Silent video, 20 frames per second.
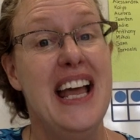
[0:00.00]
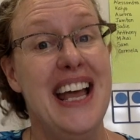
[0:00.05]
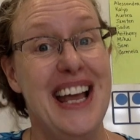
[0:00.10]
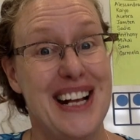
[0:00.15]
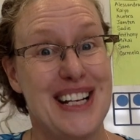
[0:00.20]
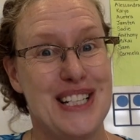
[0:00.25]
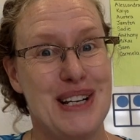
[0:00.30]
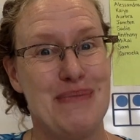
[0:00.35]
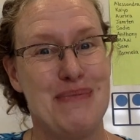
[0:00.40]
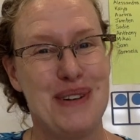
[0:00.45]

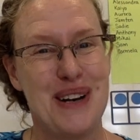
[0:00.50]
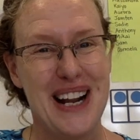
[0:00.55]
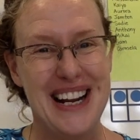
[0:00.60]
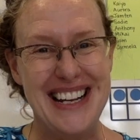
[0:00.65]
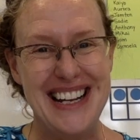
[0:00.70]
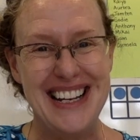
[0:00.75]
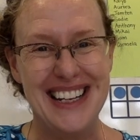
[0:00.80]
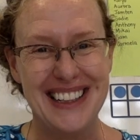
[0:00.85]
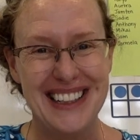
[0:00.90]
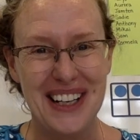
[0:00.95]
Except when I
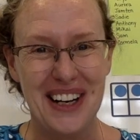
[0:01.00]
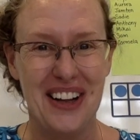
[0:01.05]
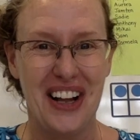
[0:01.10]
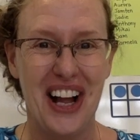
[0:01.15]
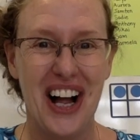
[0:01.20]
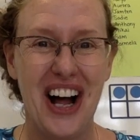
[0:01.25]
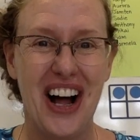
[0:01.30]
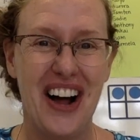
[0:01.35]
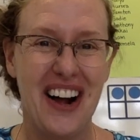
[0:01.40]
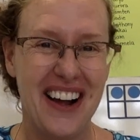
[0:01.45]
need a little
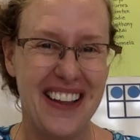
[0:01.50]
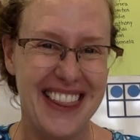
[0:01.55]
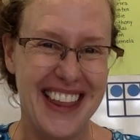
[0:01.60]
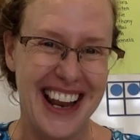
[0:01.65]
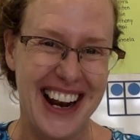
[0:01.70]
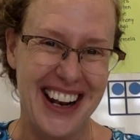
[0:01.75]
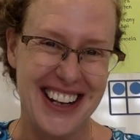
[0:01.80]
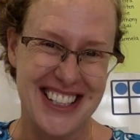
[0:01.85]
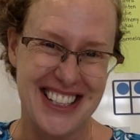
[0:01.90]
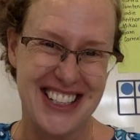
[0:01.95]
hug, and
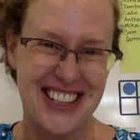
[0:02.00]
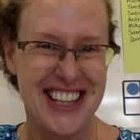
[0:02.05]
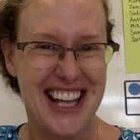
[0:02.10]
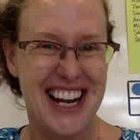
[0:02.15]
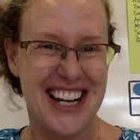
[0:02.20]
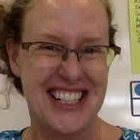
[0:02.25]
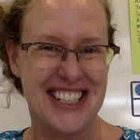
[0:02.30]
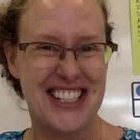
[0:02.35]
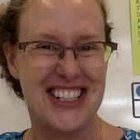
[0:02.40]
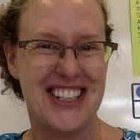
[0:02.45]
then
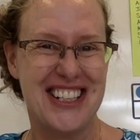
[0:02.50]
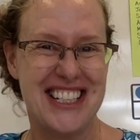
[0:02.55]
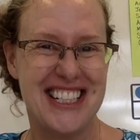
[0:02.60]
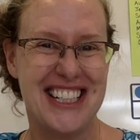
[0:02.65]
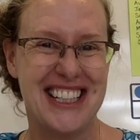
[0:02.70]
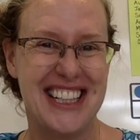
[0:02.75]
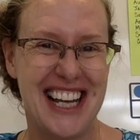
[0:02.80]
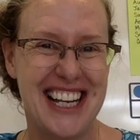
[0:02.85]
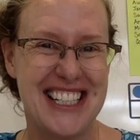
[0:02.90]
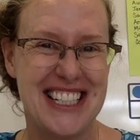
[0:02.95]
it's good. She
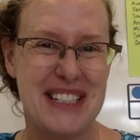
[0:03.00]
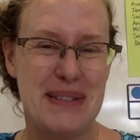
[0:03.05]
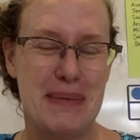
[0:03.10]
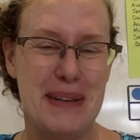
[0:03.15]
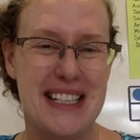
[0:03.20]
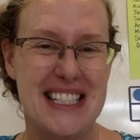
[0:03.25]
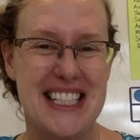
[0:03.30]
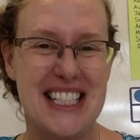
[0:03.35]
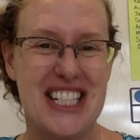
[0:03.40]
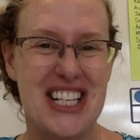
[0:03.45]
likes to be
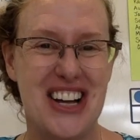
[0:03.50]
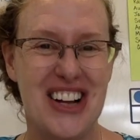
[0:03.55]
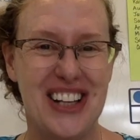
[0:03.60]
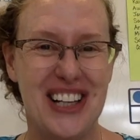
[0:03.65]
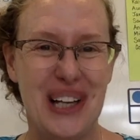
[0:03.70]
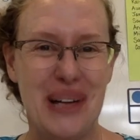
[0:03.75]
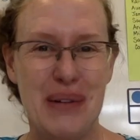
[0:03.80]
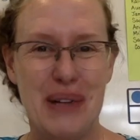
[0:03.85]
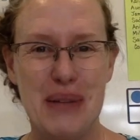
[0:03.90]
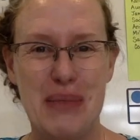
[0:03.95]

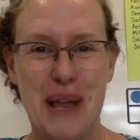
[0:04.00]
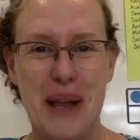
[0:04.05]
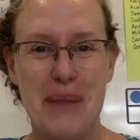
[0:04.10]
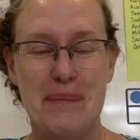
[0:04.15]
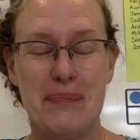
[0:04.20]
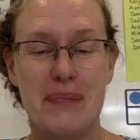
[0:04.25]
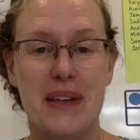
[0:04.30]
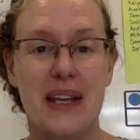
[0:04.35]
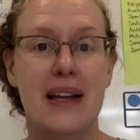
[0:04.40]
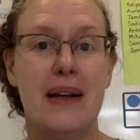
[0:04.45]
snuggly with me.
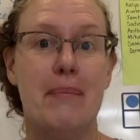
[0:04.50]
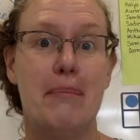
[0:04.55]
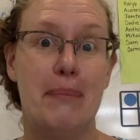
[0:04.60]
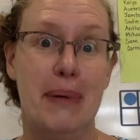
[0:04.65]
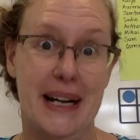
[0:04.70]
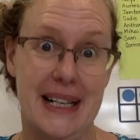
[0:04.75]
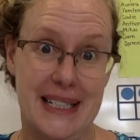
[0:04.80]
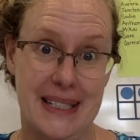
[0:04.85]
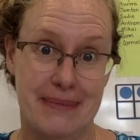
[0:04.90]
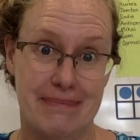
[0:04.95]

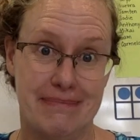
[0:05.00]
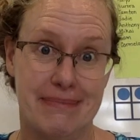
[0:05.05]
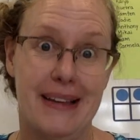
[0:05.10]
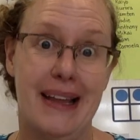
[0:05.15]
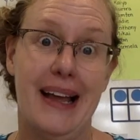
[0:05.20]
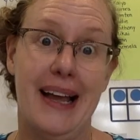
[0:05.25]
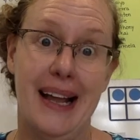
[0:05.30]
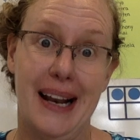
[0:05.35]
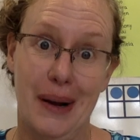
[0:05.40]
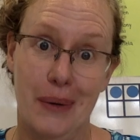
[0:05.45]
But
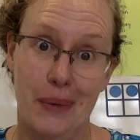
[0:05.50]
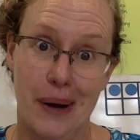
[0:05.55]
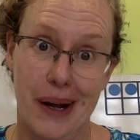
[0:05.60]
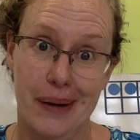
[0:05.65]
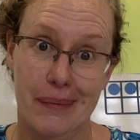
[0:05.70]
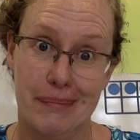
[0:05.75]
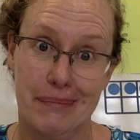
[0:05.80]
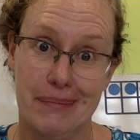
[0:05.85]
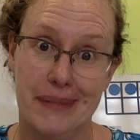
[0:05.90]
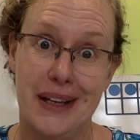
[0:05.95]

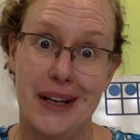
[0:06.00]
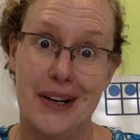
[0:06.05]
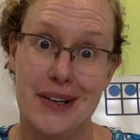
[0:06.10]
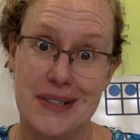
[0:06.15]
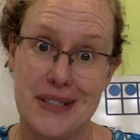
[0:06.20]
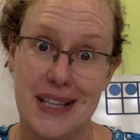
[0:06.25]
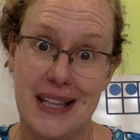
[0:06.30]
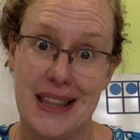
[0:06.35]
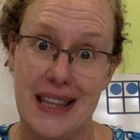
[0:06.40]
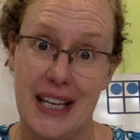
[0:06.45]
anyway,
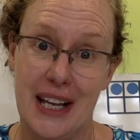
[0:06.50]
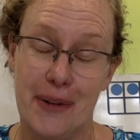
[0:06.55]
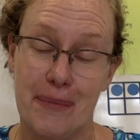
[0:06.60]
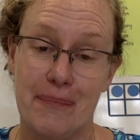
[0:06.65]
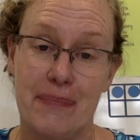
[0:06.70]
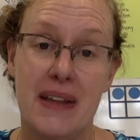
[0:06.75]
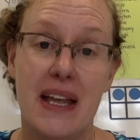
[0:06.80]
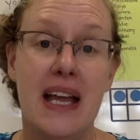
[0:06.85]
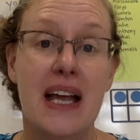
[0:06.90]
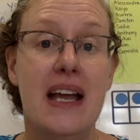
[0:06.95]
here's the thing.
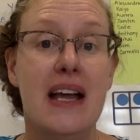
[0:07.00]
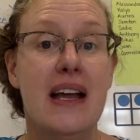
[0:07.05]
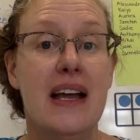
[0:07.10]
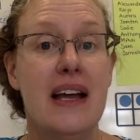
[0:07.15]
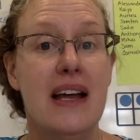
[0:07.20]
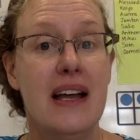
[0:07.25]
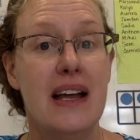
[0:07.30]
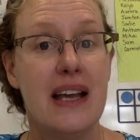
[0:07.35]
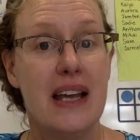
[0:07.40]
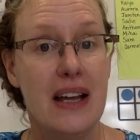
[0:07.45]

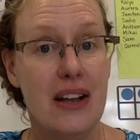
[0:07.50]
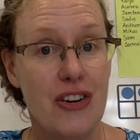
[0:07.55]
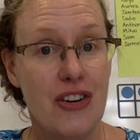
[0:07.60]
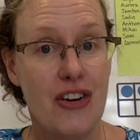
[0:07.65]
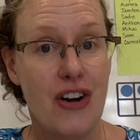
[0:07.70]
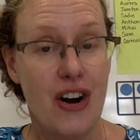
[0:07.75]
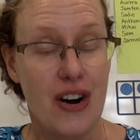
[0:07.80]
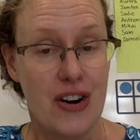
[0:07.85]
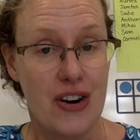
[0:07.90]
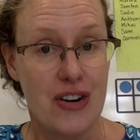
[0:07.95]

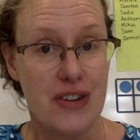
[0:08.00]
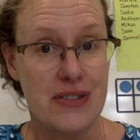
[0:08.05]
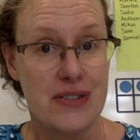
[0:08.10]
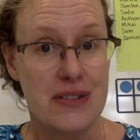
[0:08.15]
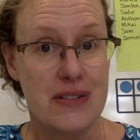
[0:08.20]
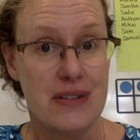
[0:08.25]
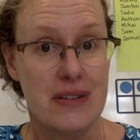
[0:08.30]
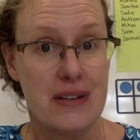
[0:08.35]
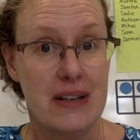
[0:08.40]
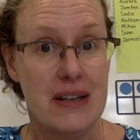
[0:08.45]

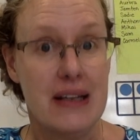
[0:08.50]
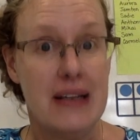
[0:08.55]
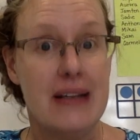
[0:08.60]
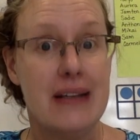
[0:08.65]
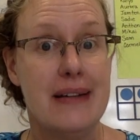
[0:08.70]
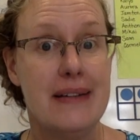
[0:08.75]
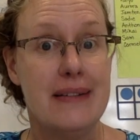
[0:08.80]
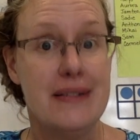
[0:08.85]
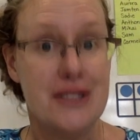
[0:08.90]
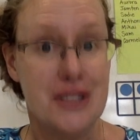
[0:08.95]
Kindergartners
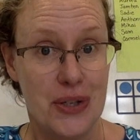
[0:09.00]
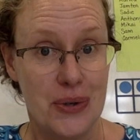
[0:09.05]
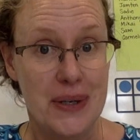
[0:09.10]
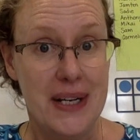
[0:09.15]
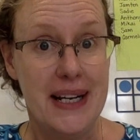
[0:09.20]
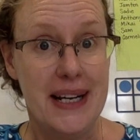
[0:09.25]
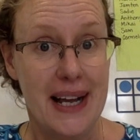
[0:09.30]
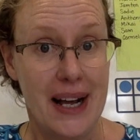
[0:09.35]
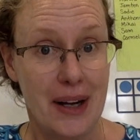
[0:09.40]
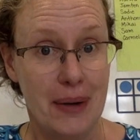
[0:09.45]
do
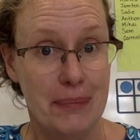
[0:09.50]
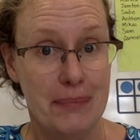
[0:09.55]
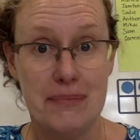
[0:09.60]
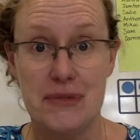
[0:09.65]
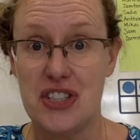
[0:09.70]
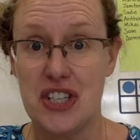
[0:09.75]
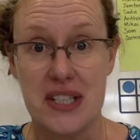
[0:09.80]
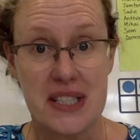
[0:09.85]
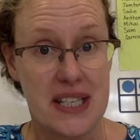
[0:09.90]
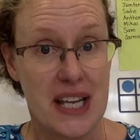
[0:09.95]
need help,
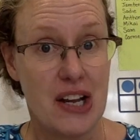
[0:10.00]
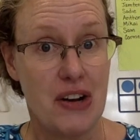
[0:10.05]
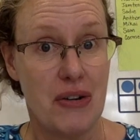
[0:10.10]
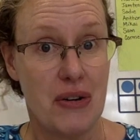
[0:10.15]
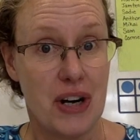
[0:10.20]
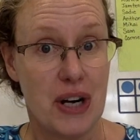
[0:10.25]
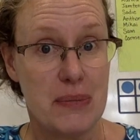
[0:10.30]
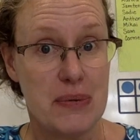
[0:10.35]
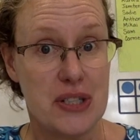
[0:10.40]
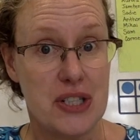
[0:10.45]
just like
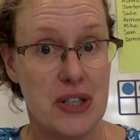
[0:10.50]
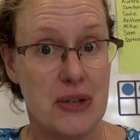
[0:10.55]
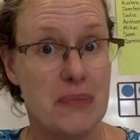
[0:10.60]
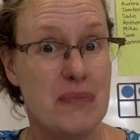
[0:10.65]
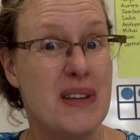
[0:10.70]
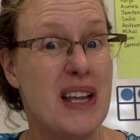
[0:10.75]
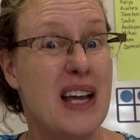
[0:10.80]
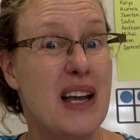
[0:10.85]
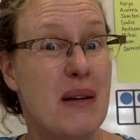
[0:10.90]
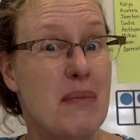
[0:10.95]
grown-ups do,
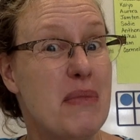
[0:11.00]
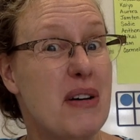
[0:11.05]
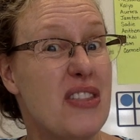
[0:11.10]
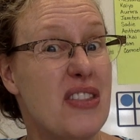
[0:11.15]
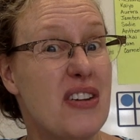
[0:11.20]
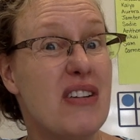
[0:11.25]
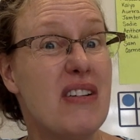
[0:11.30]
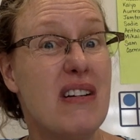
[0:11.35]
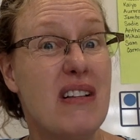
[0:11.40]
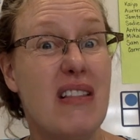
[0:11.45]
but
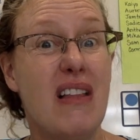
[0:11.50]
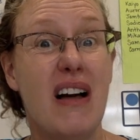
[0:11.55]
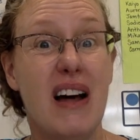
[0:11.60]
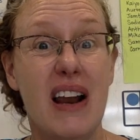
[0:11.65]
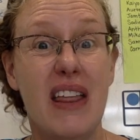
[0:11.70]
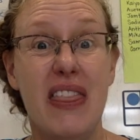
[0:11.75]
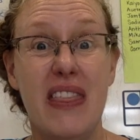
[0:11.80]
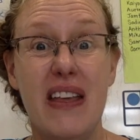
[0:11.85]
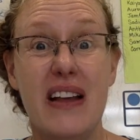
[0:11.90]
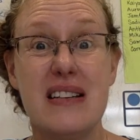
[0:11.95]
there are a lot
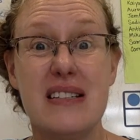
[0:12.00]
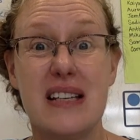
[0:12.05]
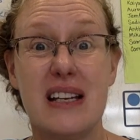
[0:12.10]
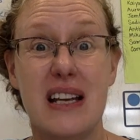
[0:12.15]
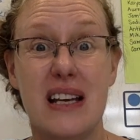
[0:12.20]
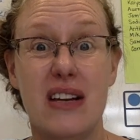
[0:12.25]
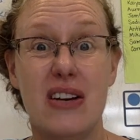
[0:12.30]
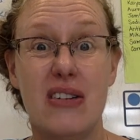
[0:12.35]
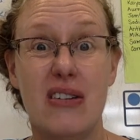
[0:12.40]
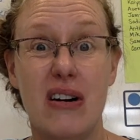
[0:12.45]
of things that
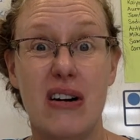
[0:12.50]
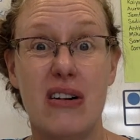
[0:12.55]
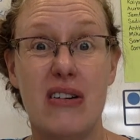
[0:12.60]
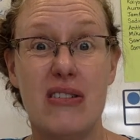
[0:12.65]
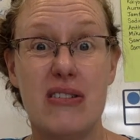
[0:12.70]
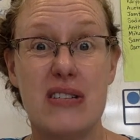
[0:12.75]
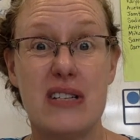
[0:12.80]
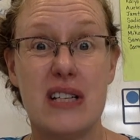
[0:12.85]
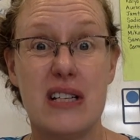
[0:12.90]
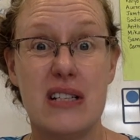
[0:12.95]

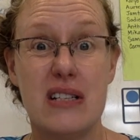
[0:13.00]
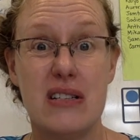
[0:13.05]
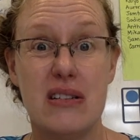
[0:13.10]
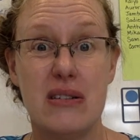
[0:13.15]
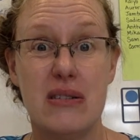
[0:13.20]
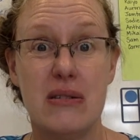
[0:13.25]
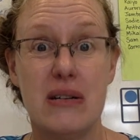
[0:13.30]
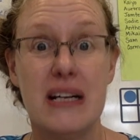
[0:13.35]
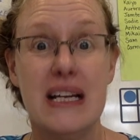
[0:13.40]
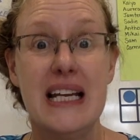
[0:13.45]
kindergartners can
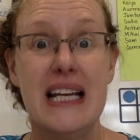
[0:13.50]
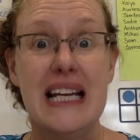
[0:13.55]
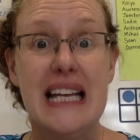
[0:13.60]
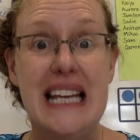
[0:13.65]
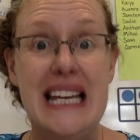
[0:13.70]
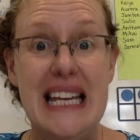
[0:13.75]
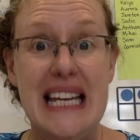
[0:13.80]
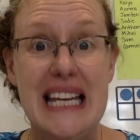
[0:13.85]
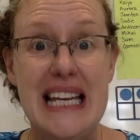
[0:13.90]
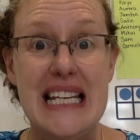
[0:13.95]
do
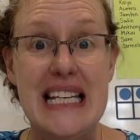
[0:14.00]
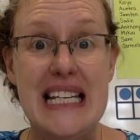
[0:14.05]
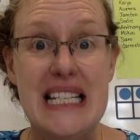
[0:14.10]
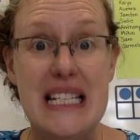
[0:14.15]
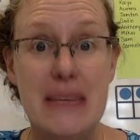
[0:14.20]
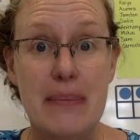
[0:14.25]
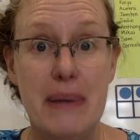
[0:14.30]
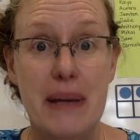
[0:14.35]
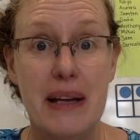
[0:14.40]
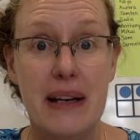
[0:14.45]

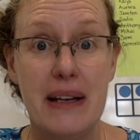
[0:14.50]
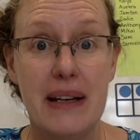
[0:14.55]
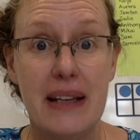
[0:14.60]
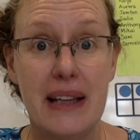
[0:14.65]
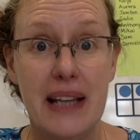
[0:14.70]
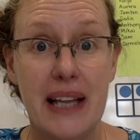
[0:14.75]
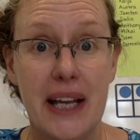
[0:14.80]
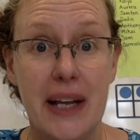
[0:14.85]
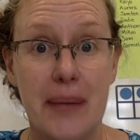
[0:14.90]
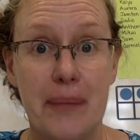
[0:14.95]

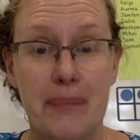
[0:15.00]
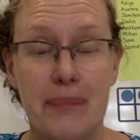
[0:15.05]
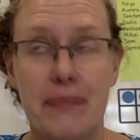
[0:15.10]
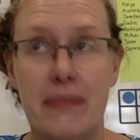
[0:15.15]
independently.